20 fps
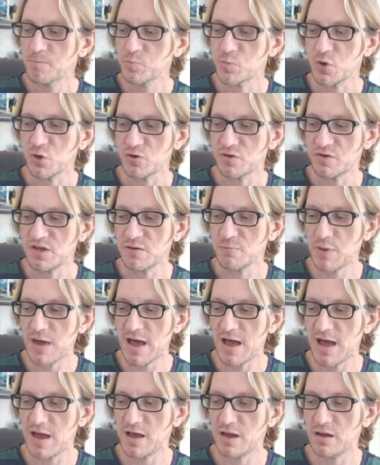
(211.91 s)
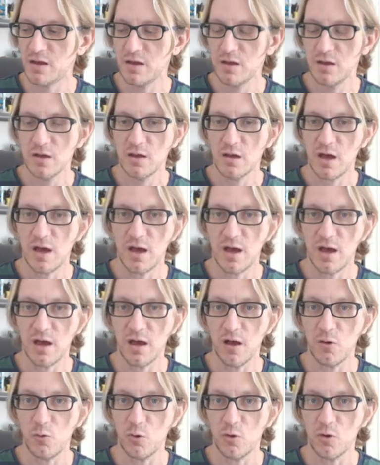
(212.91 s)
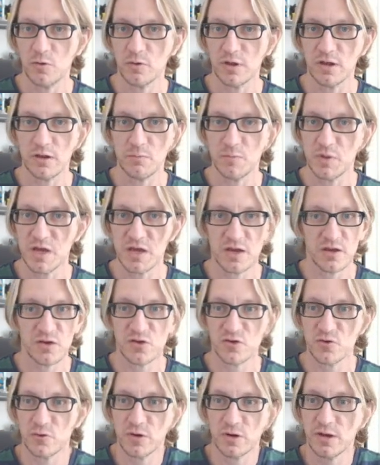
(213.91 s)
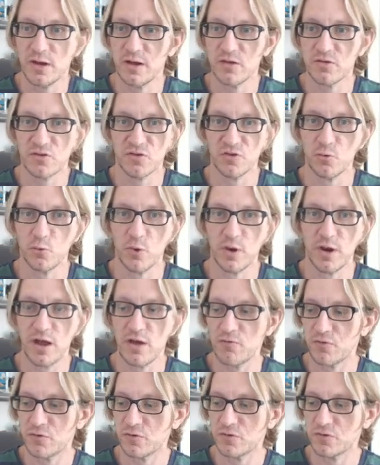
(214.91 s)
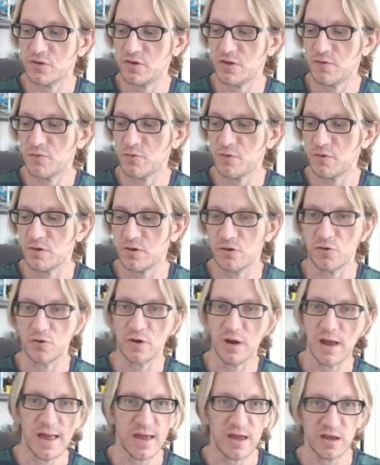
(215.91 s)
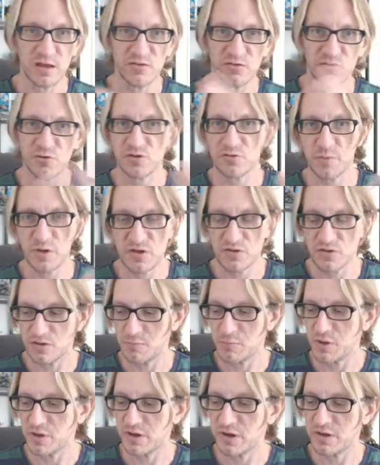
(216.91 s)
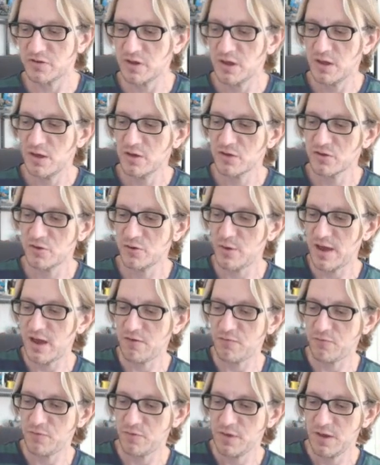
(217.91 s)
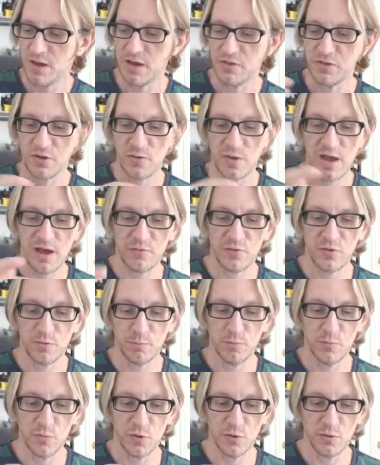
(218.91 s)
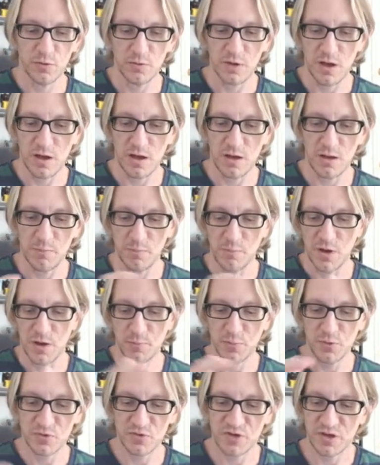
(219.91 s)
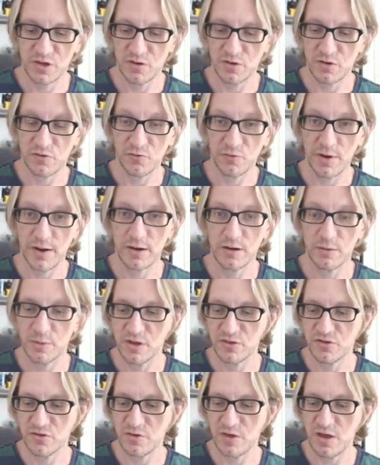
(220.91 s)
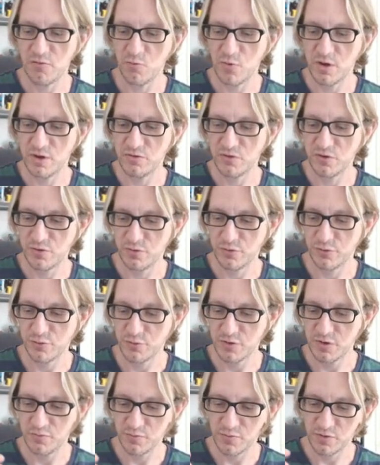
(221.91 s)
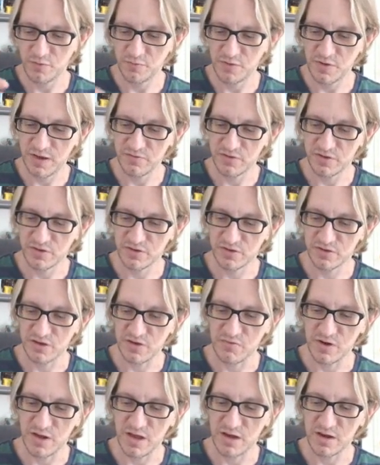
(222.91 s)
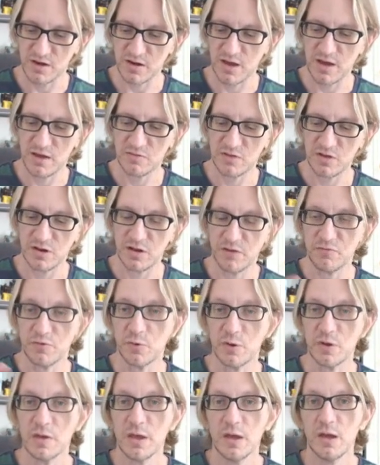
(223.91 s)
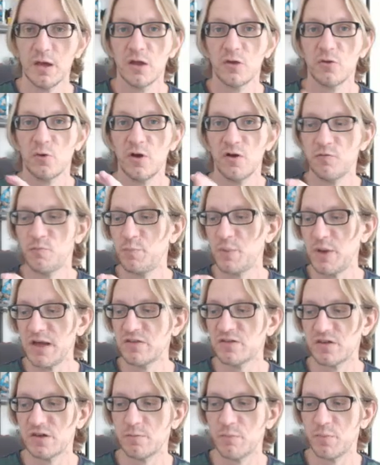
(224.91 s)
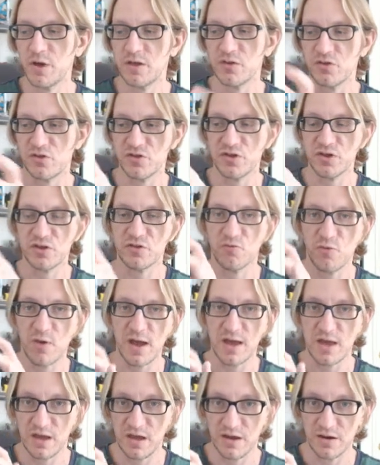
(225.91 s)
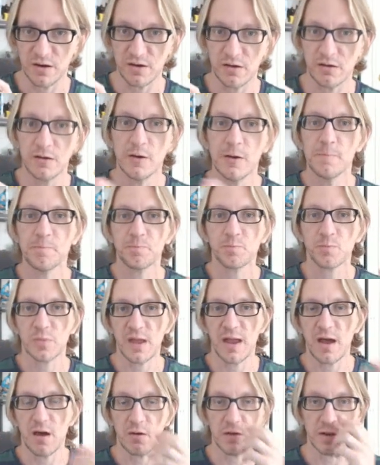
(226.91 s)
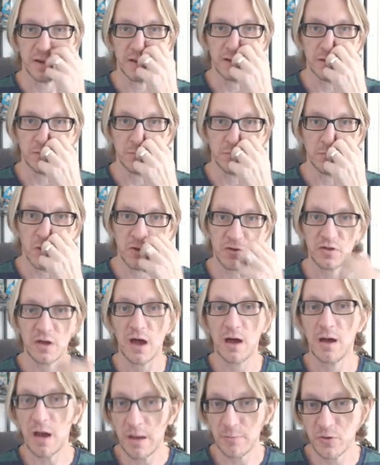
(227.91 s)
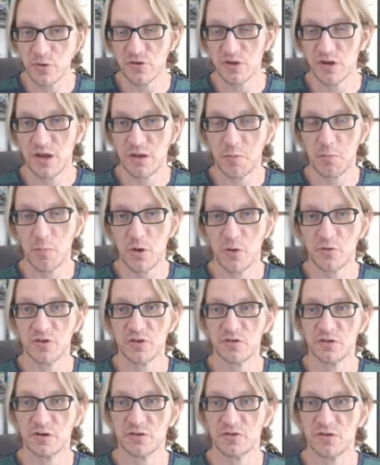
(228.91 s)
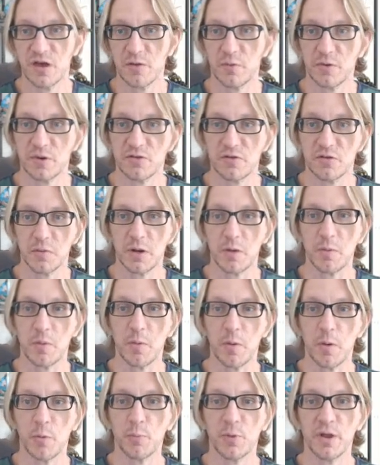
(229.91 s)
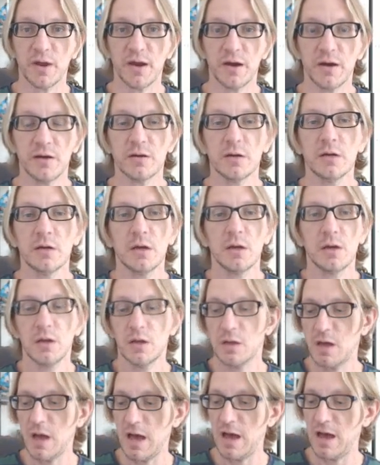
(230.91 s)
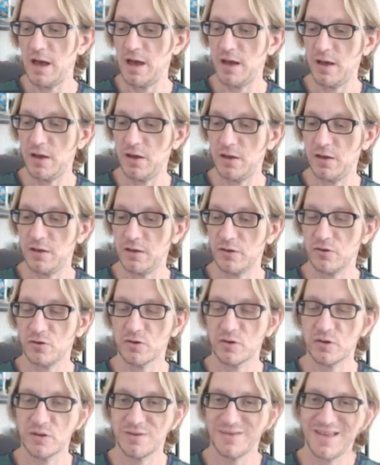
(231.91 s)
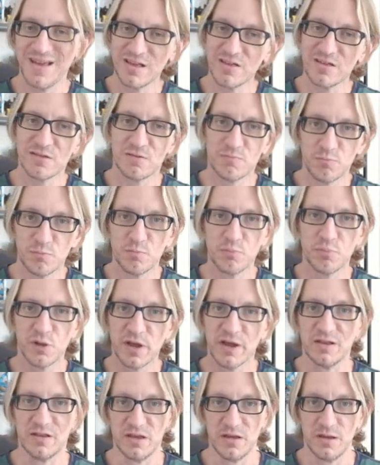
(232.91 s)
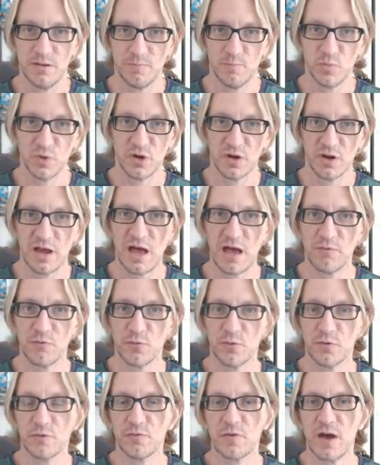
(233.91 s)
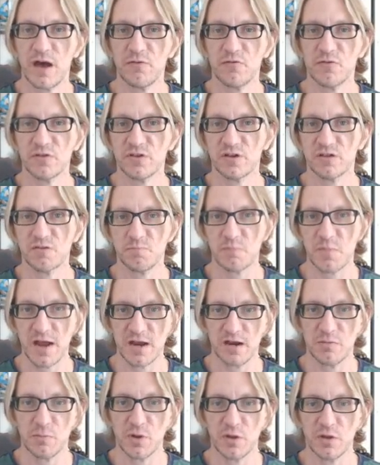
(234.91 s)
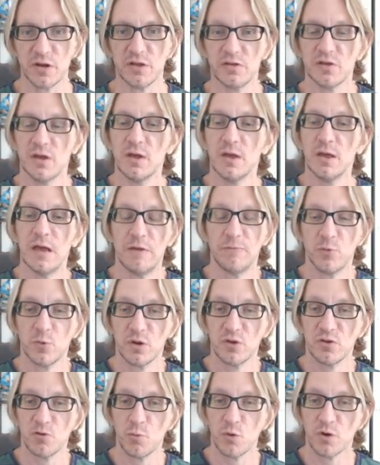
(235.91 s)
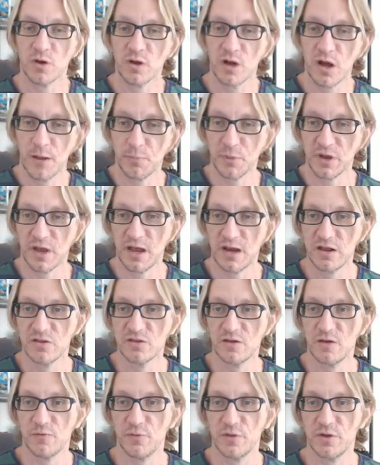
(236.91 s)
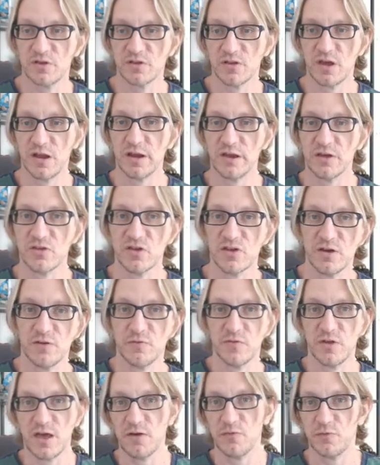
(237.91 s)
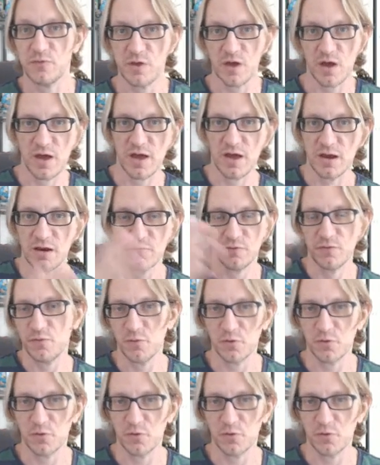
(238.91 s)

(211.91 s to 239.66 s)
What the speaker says: Your D-pad can be shortcuts to whatever, to different grenades or special abilities. So you have, and then you have your bumpers here and your regular buttons. So you have 1, 2, 3, 4, 5, 6, 7, 8, 9, 10, 11, 12. 12 basic buttons just right here. Now, I'm using MMOs as an example because I'm an MMO player. That's plenty. You're going to have 4 or 5 or 6 main abilities. If you want to do more complicated stuff, let's say like Shift F9 for